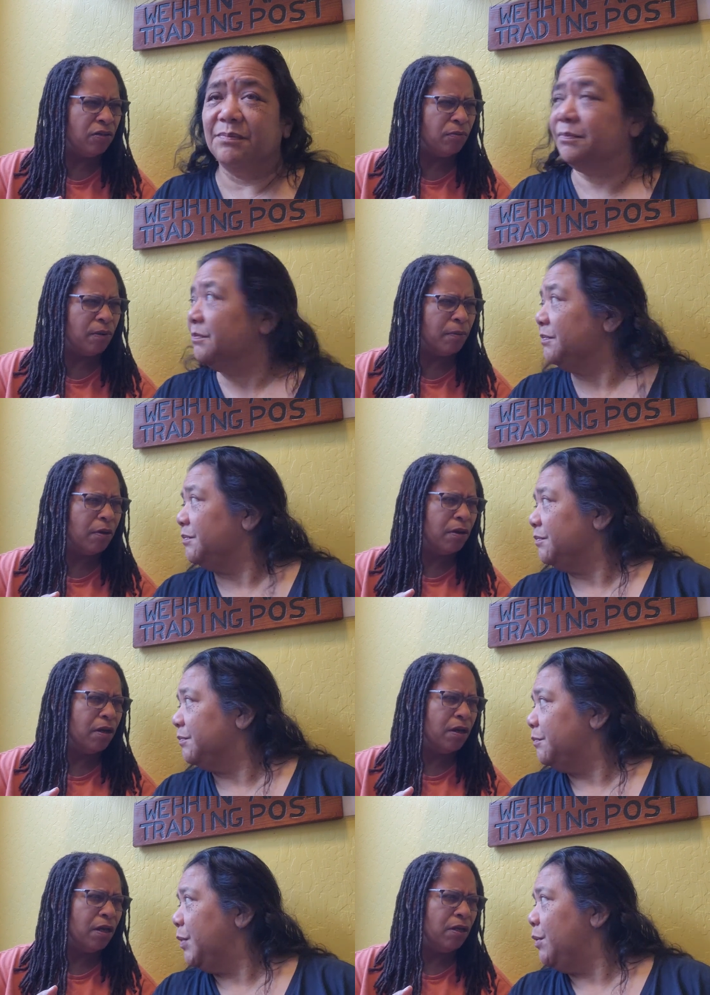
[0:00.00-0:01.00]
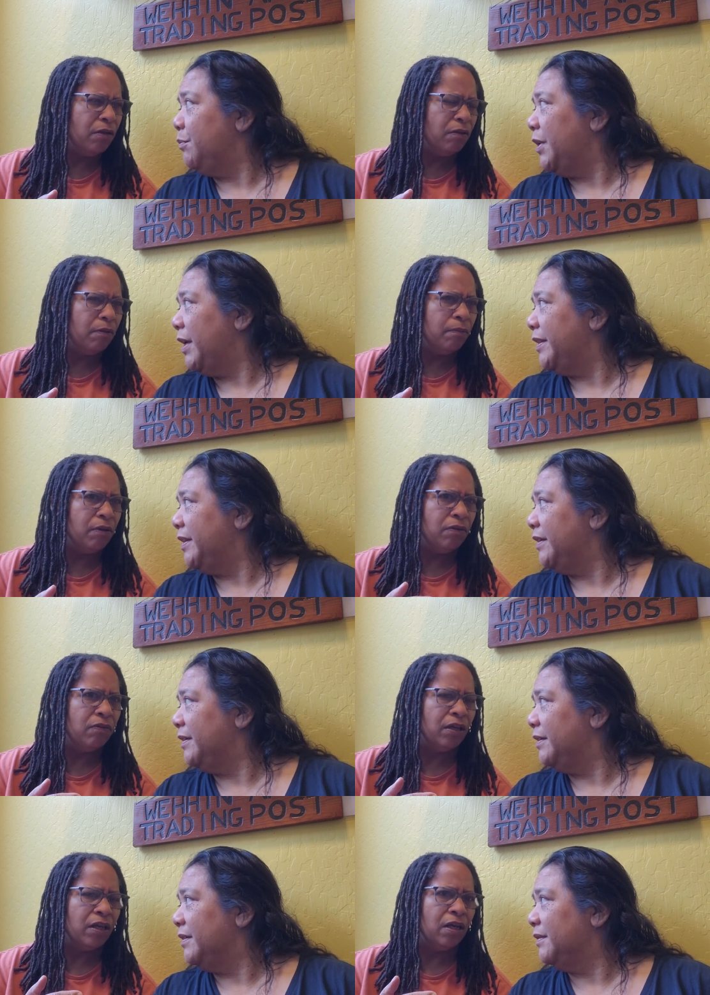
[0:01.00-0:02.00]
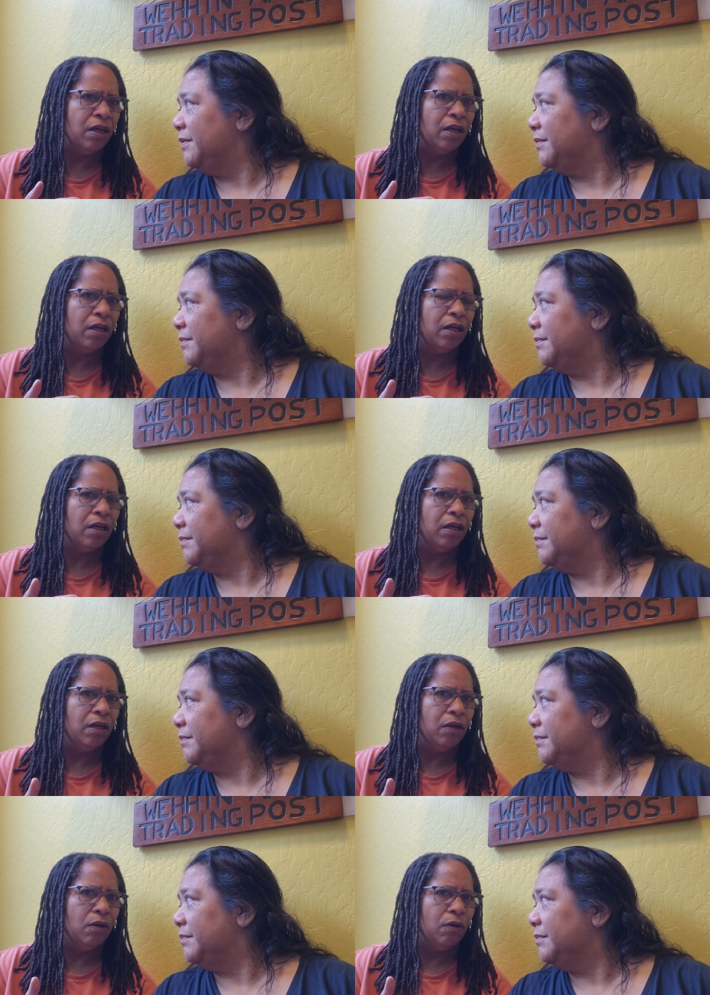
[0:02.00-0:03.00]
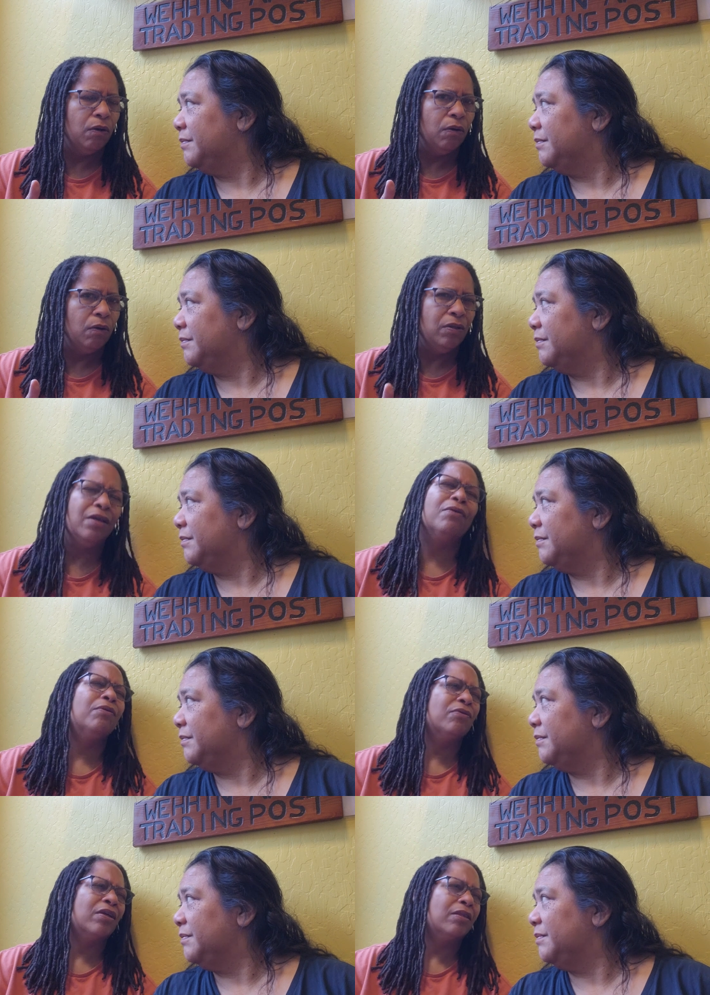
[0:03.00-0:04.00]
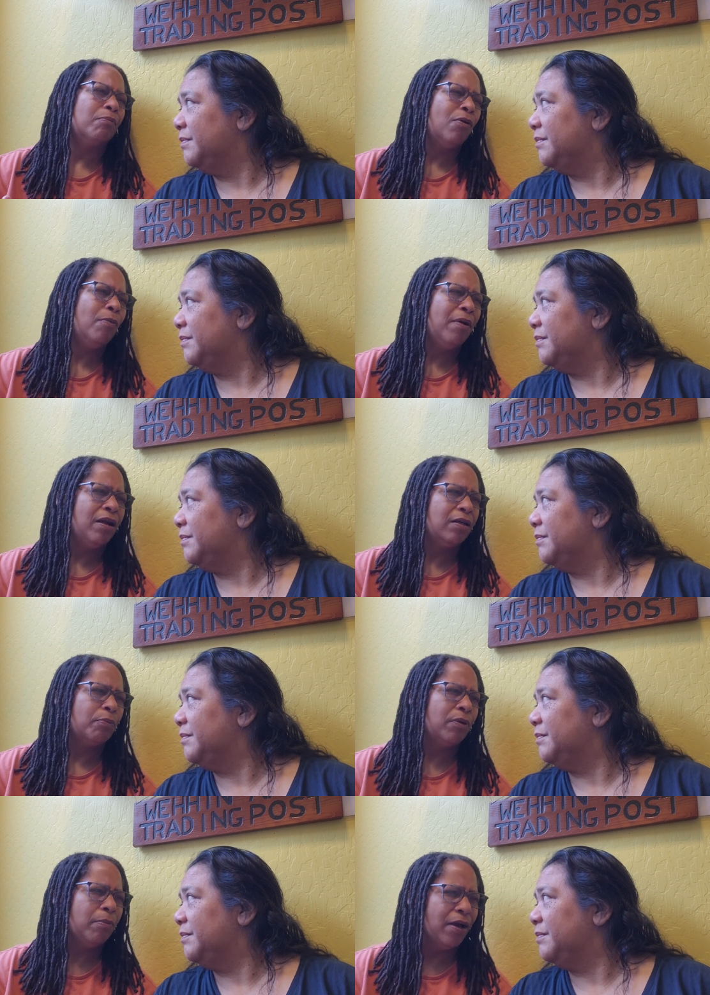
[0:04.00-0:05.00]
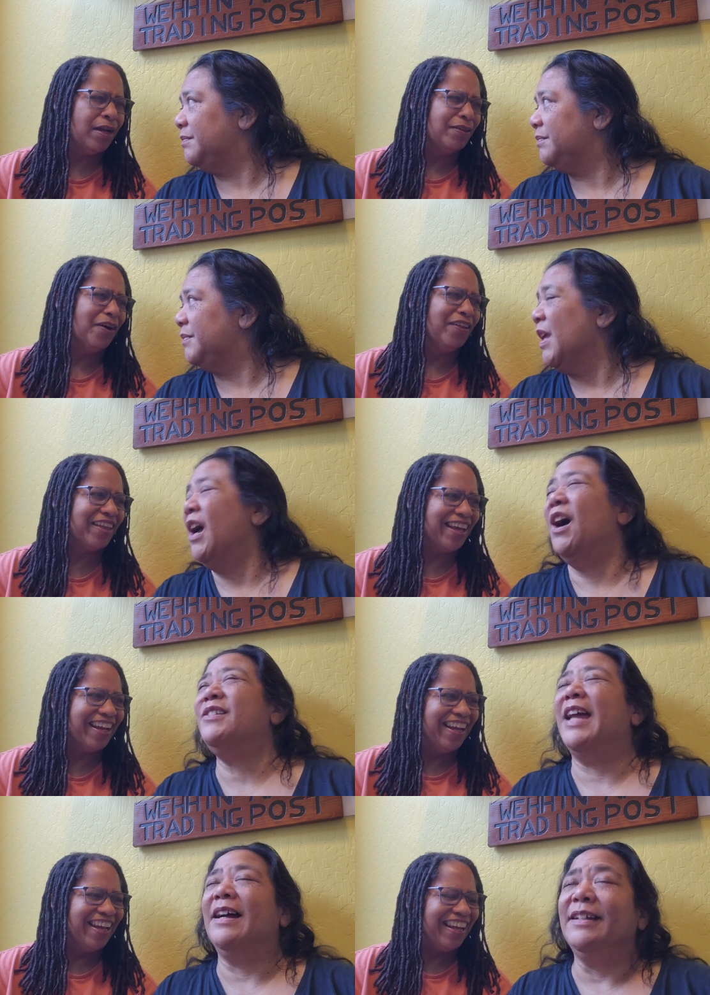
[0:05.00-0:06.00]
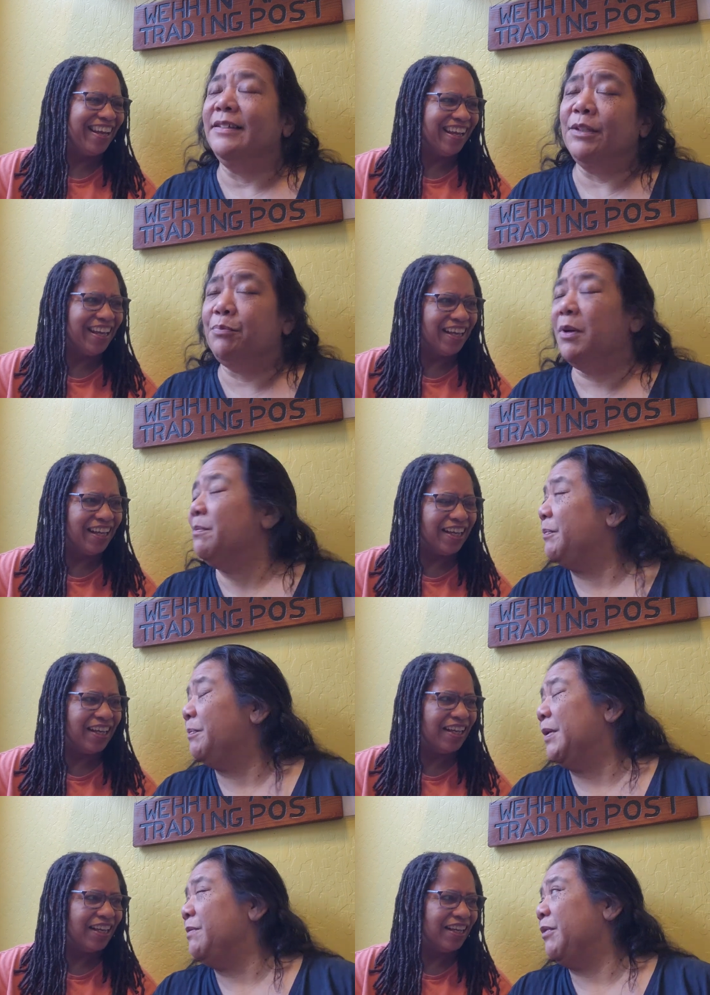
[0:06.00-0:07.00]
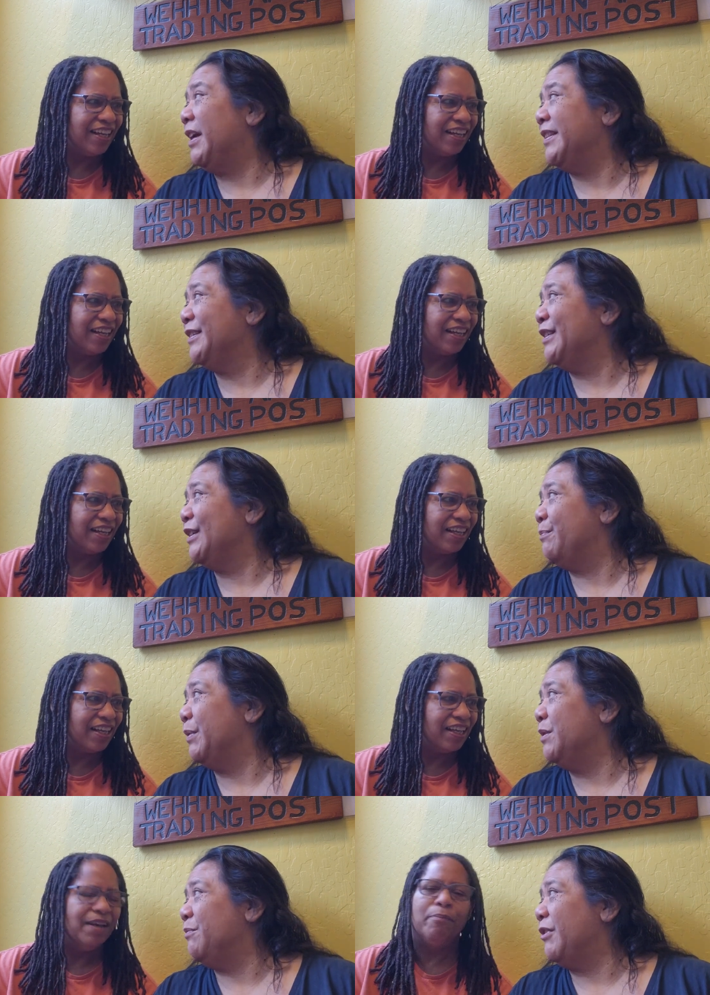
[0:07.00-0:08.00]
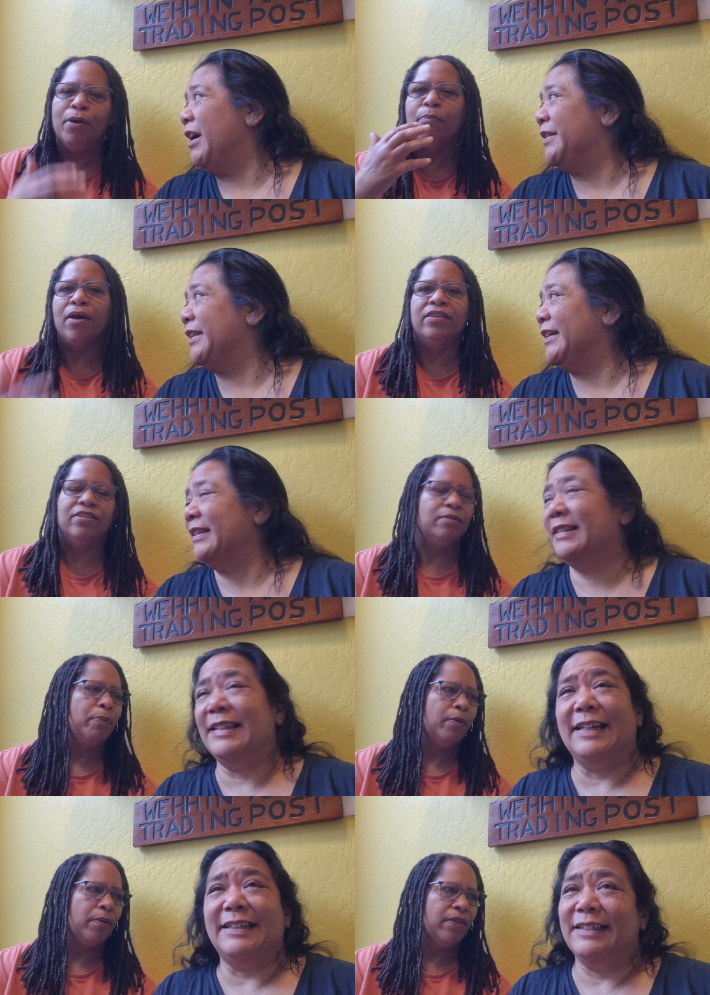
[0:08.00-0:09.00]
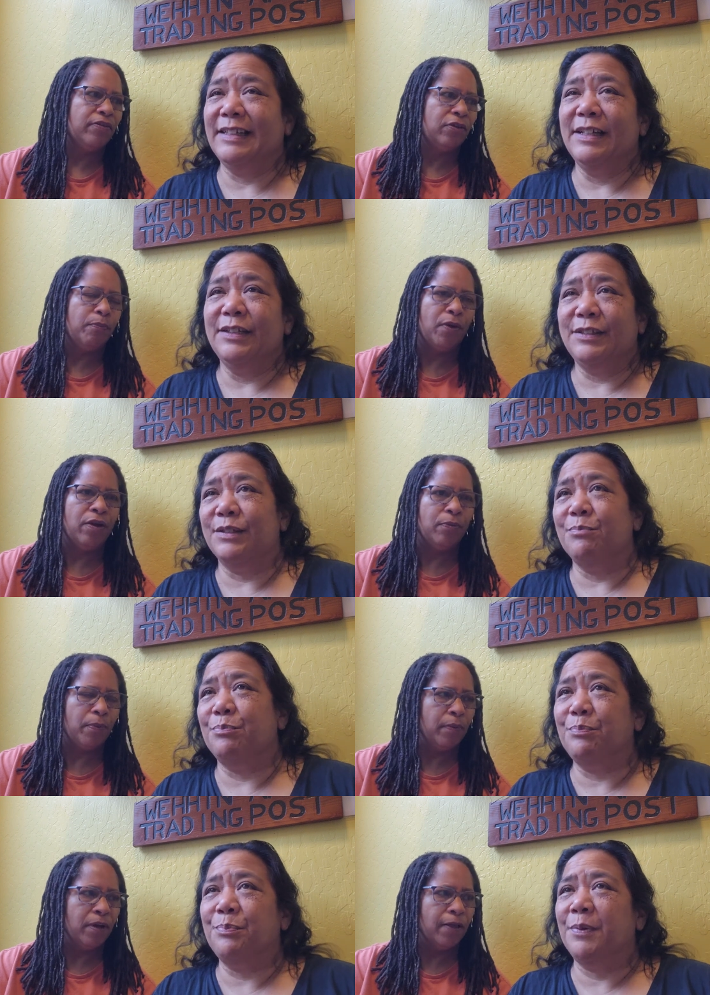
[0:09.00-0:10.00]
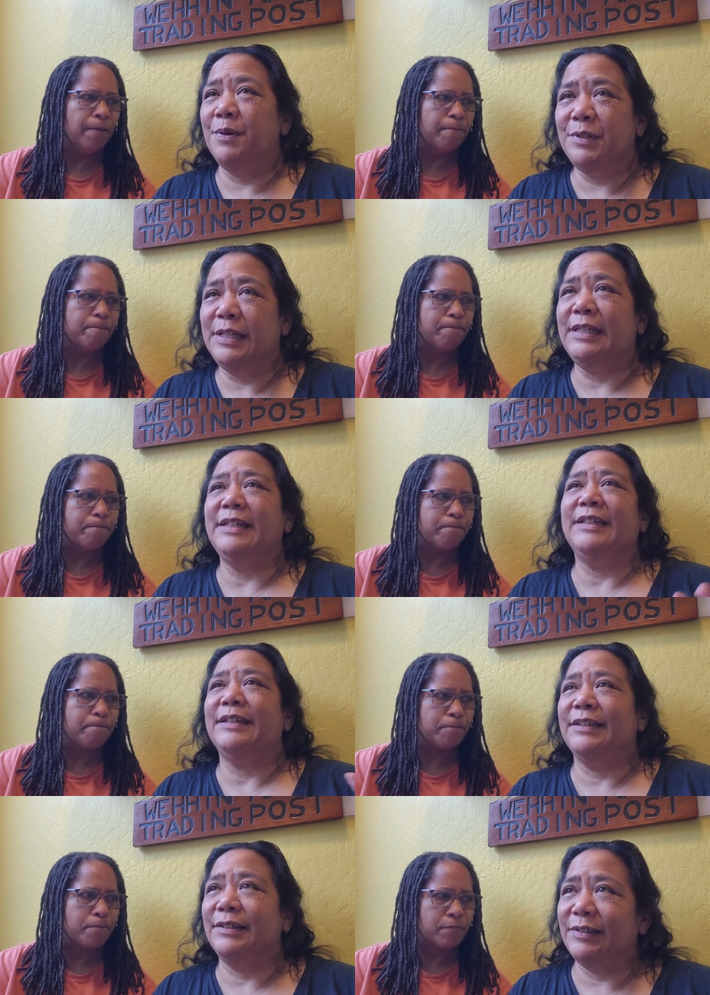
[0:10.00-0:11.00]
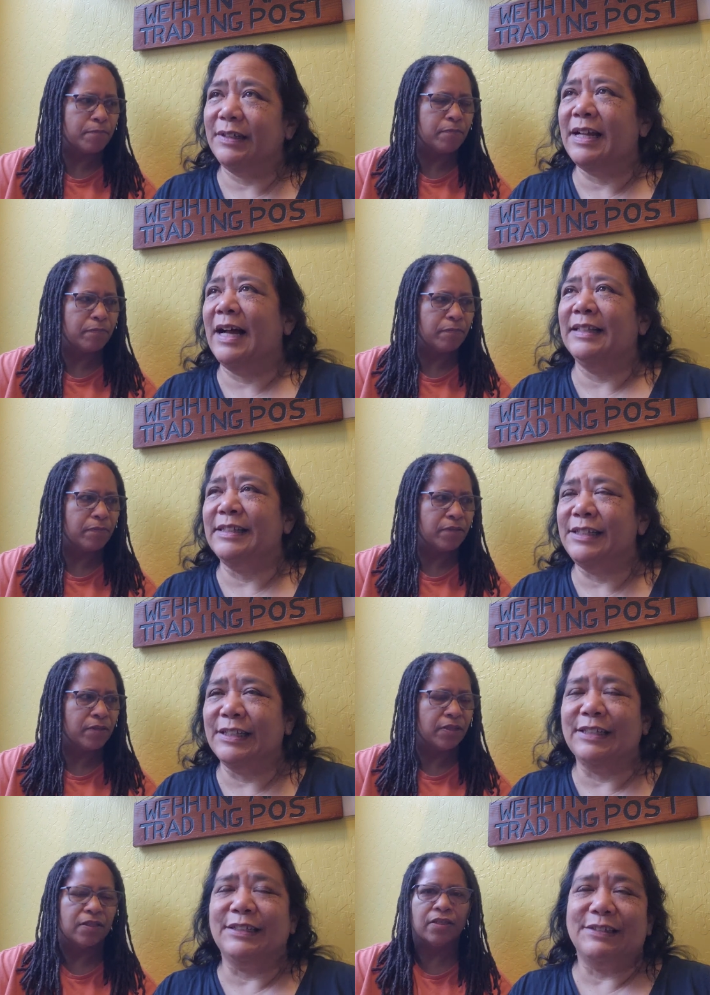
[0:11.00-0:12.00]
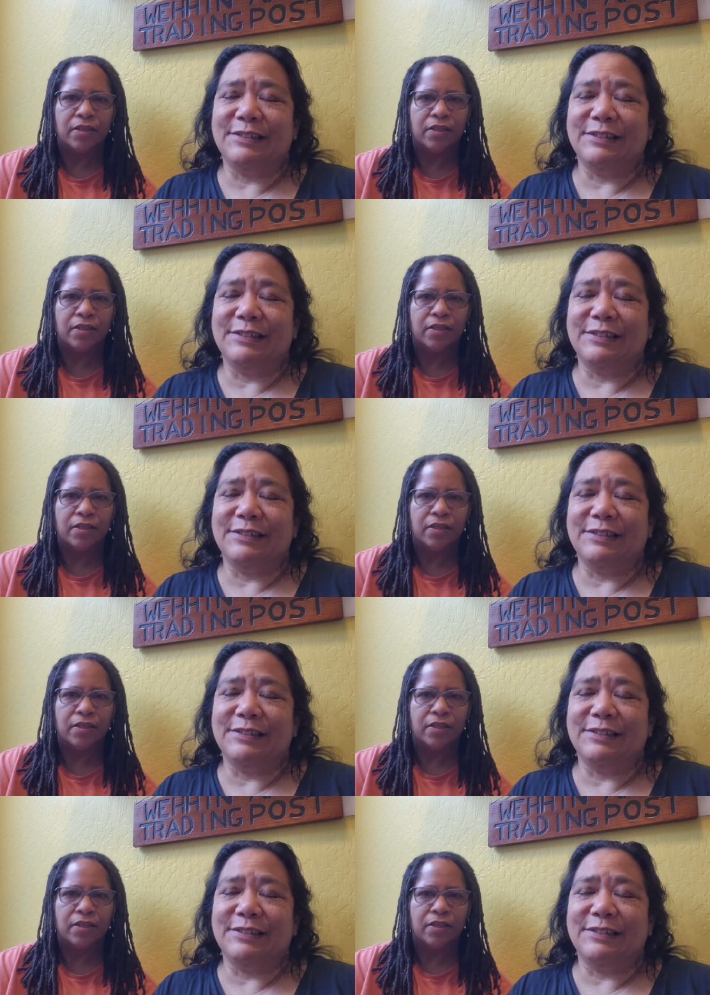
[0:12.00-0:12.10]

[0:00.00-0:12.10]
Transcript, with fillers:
Speaker 1: you remember bone it, broth is like a there, there's like the probiotic, prebiotic, all that. Oh yeah,
Speaker 2: the pro bone broth is just bone broth. Bone broth is it's just bone broth. So you break it. Protein and collagen